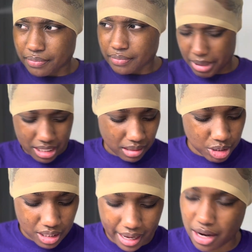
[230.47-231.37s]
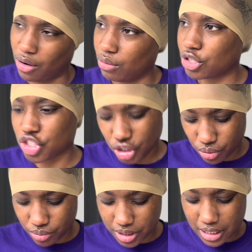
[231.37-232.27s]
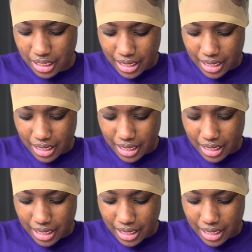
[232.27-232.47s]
because I'm just like, oh shoot,